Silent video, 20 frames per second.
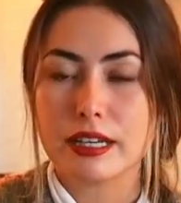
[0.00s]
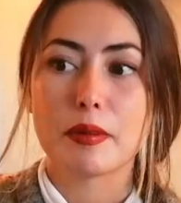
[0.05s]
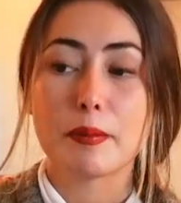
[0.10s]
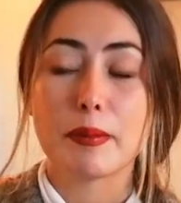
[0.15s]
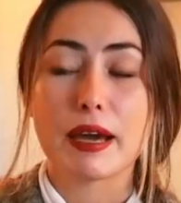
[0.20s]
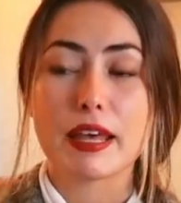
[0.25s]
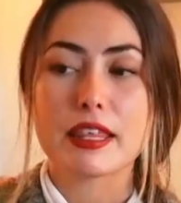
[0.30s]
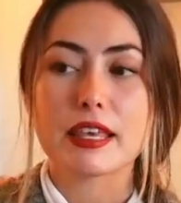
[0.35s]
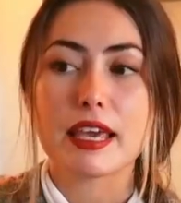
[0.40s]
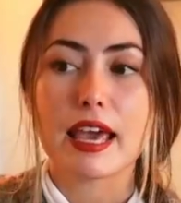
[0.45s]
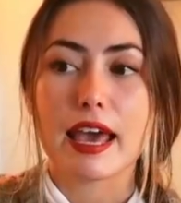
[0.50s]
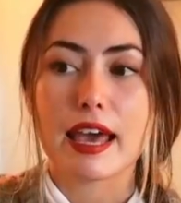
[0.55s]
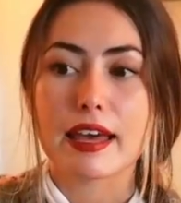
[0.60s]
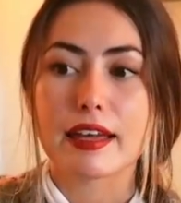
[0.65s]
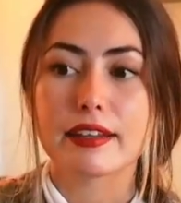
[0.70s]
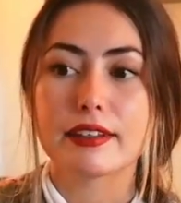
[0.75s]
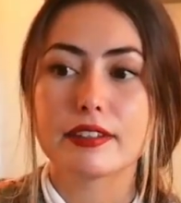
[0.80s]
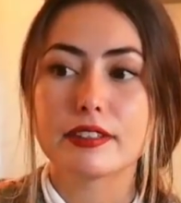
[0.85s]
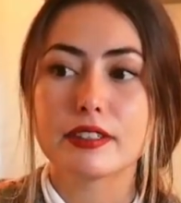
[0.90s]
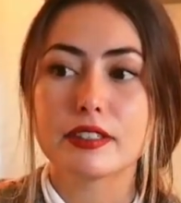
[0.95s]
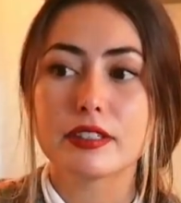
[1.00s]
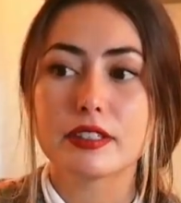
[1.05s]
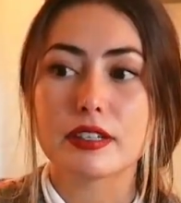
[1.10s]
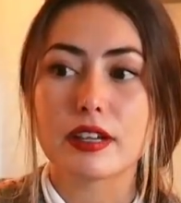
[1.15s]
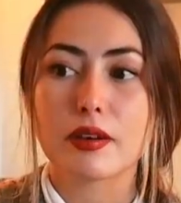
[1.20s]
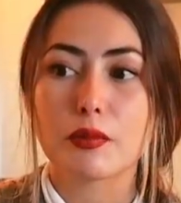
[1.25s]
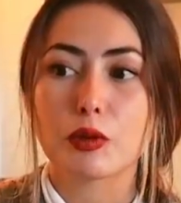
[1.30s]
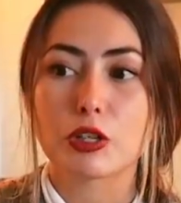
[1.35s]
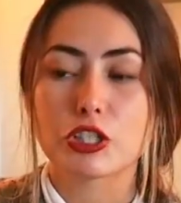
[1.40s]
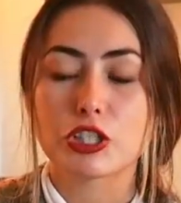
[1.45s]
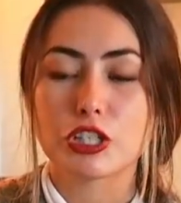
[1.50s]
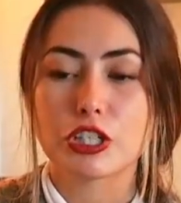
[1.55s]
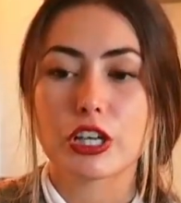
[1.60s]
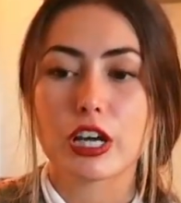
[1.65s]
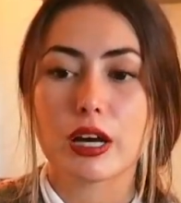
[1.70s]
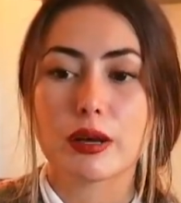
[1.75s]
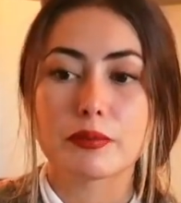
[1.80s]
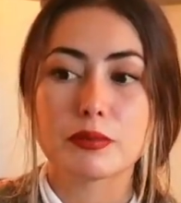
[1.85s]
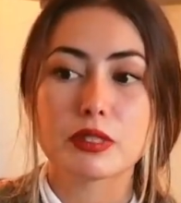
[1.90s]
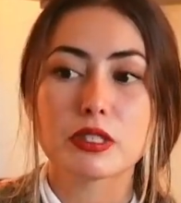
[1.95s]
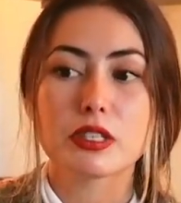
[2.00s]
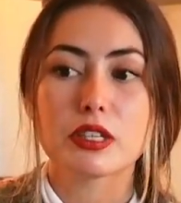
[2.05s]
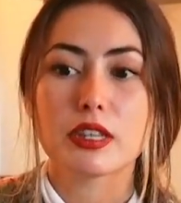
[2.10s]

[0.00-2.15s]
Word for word: But by the end, when she comes